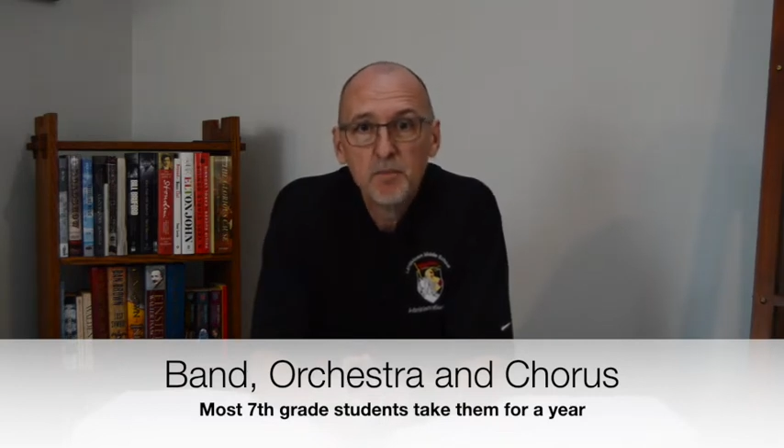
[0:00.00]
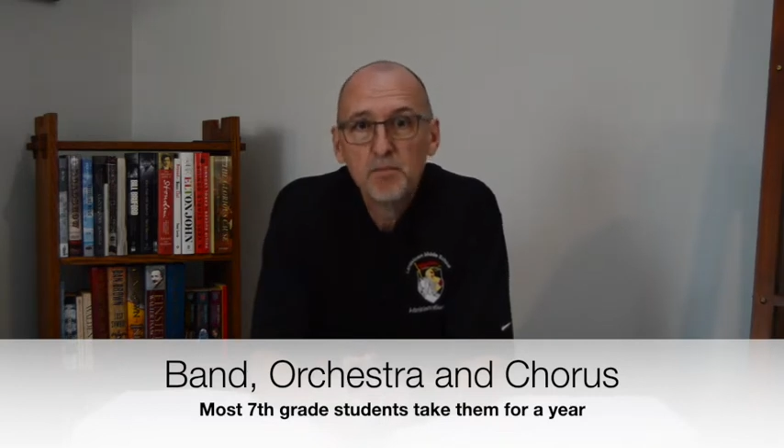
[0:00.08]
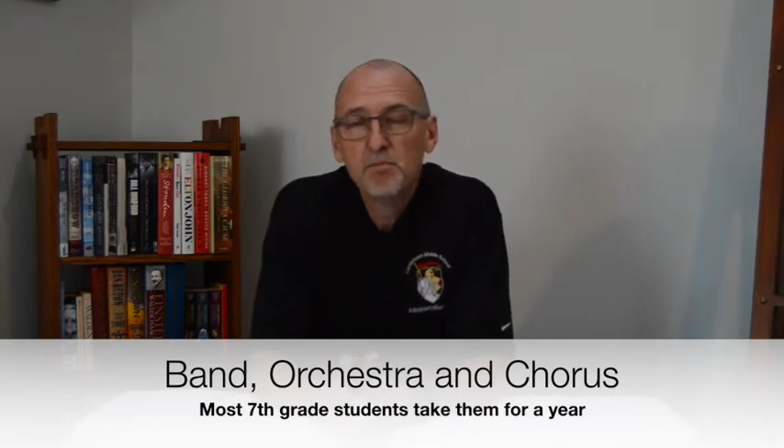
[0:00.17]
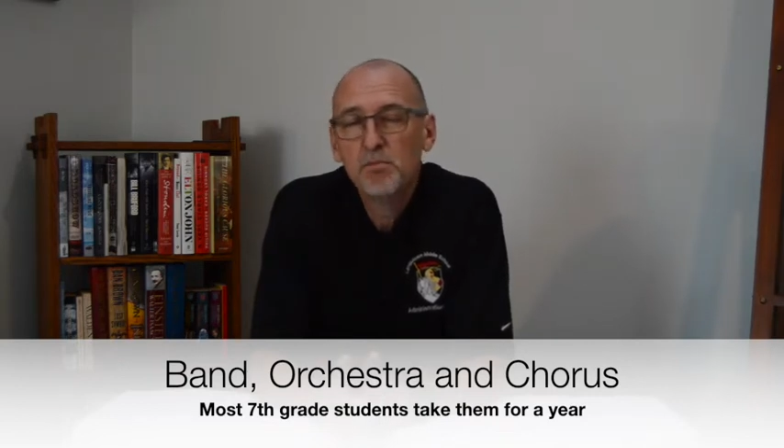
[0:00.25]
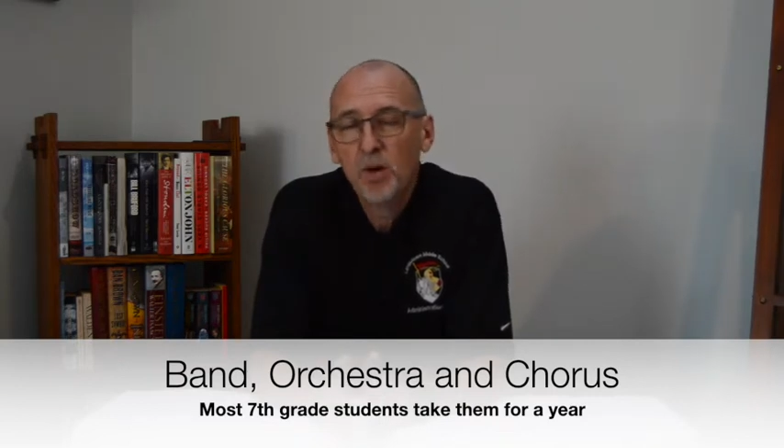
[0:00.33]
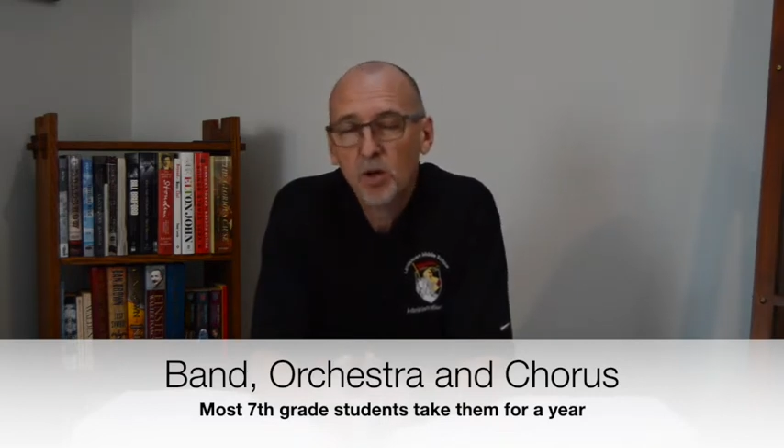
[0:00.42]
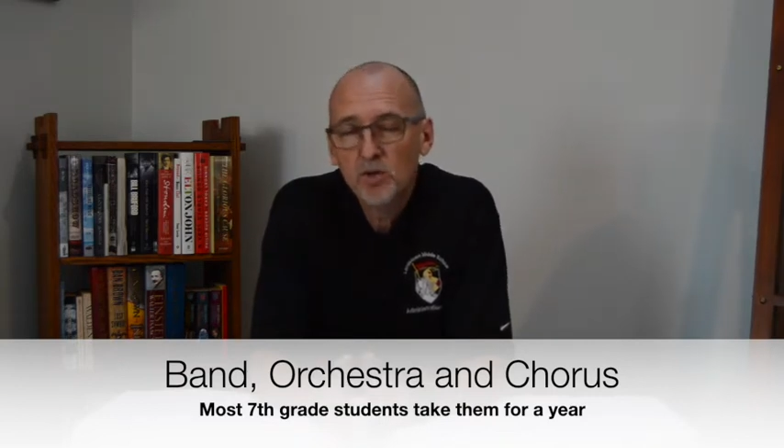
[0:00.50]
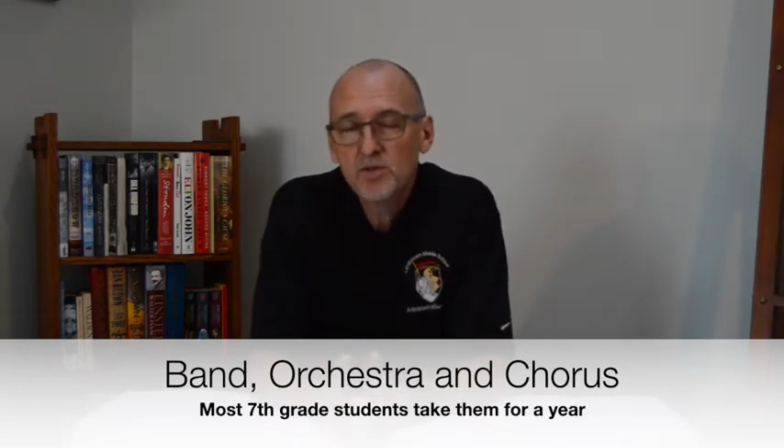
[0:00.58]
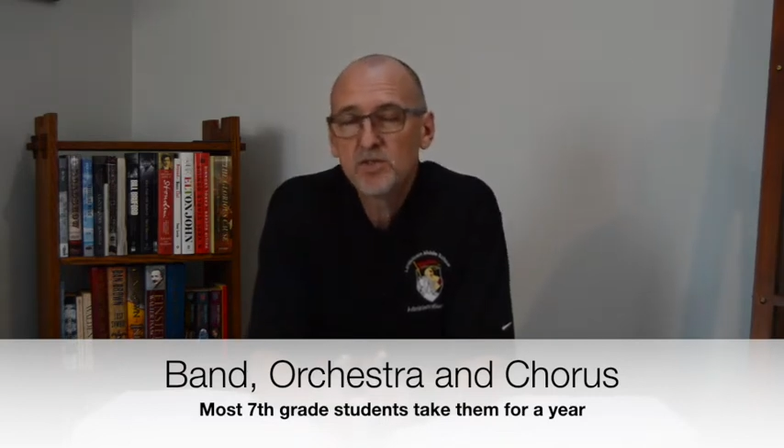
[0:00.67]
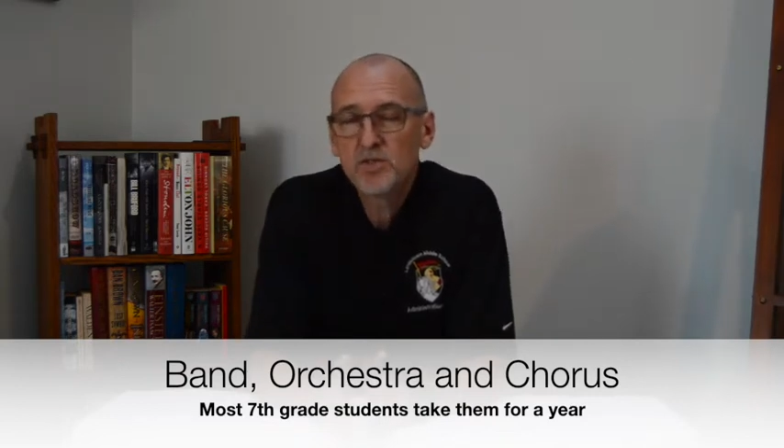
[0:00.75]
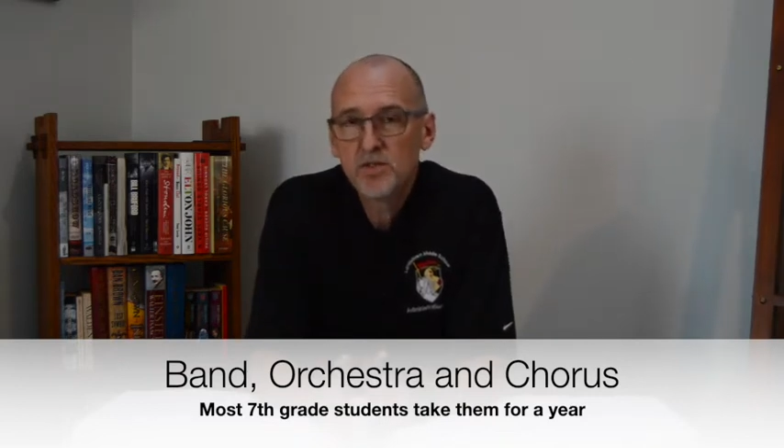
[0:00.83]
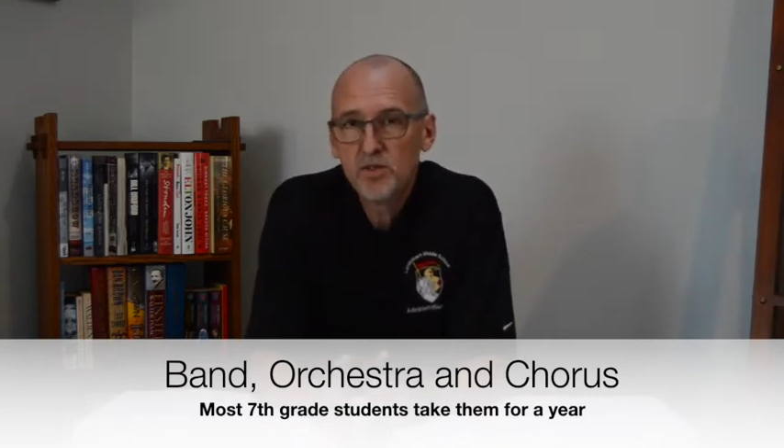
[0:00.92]

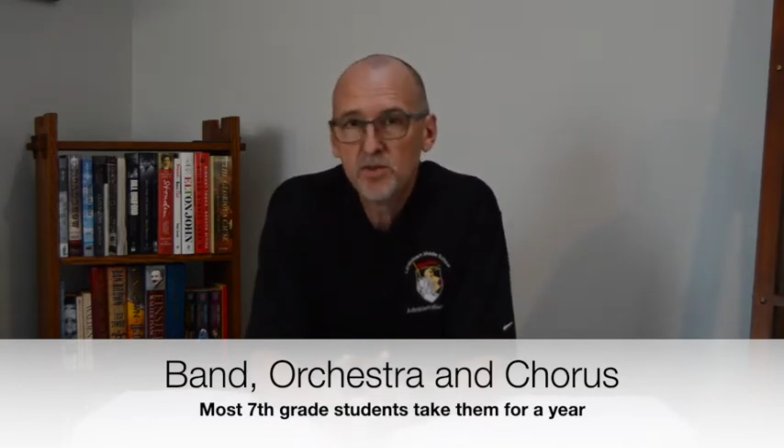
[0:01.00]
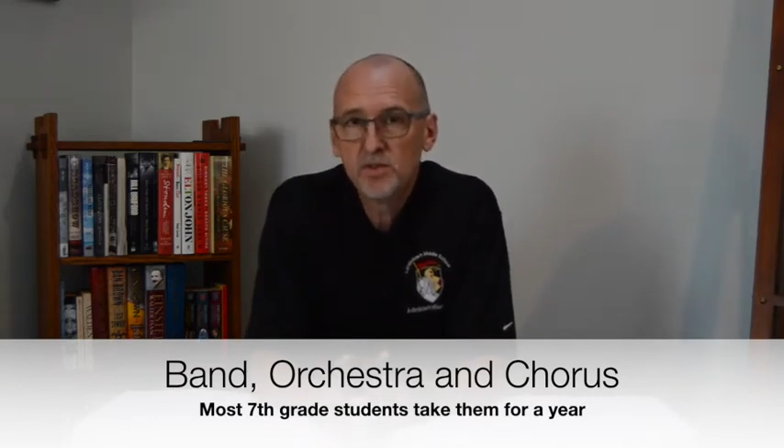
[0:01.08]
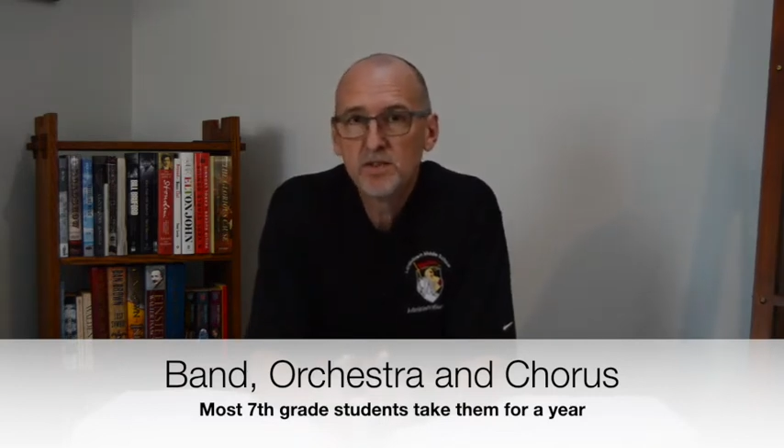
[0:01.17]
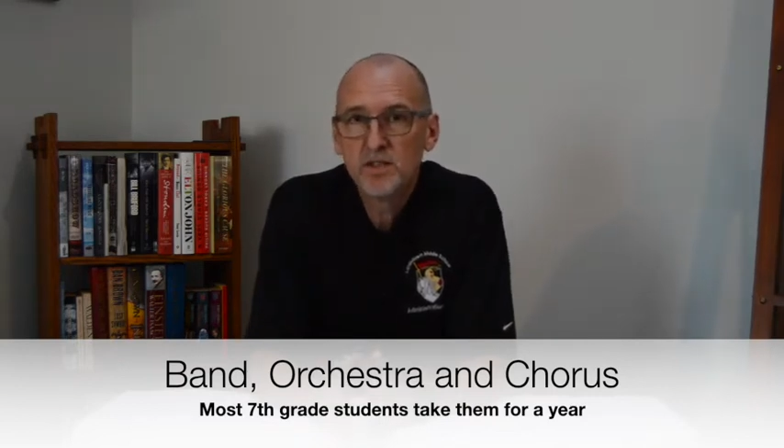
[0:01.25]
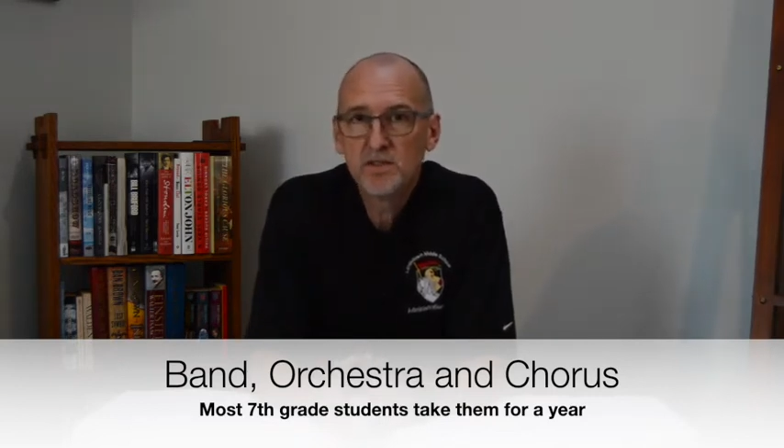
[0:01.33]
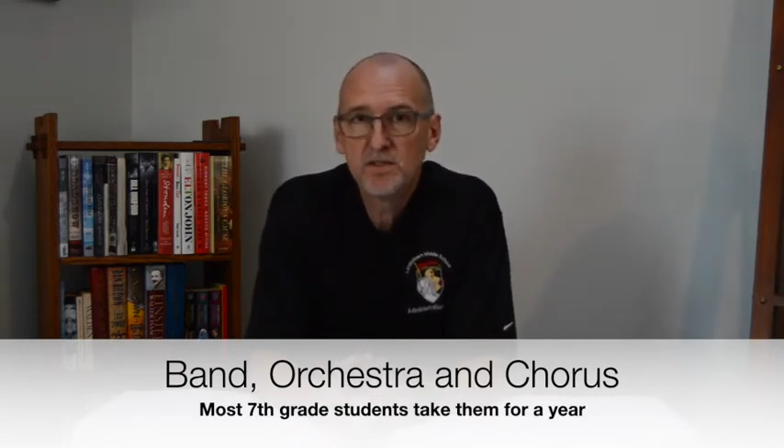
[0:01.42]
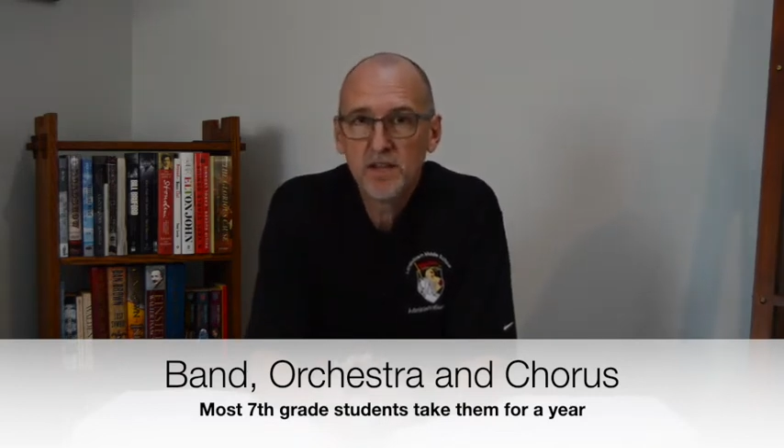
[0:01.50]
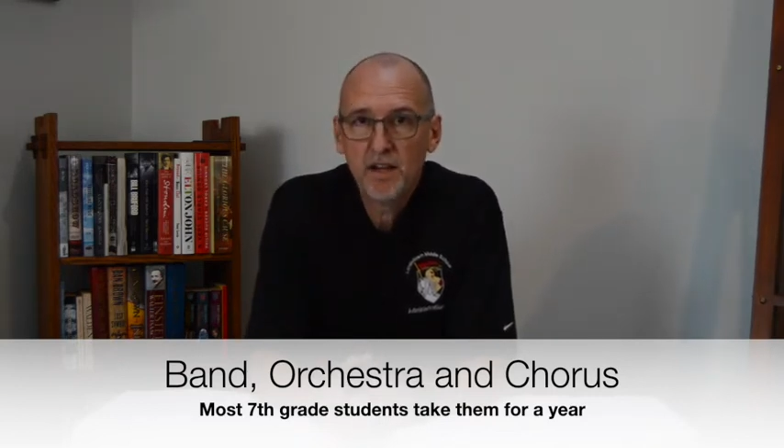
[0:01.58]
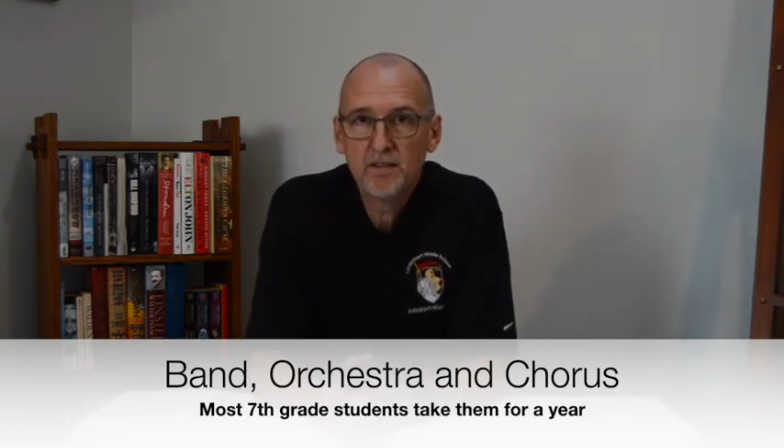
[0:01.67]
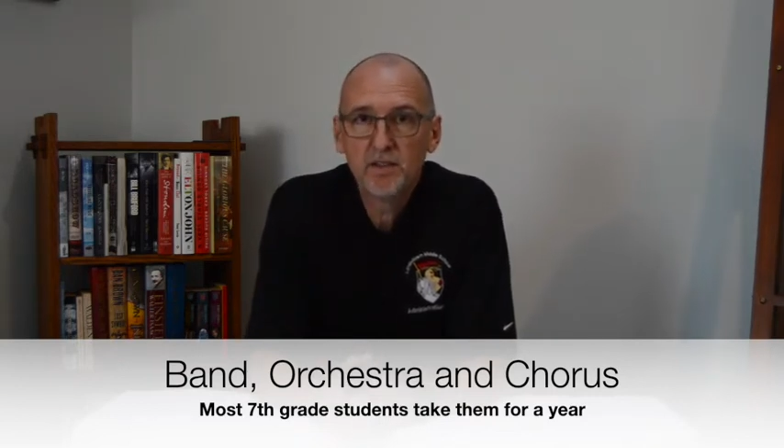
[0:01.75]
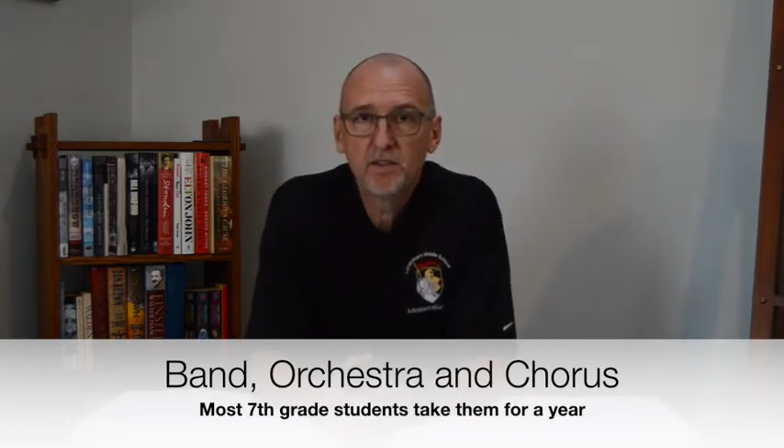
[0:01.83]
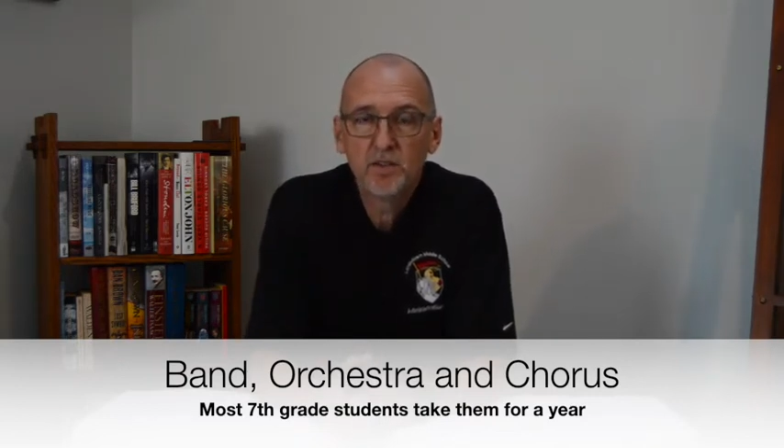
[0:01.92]
Most students in 7th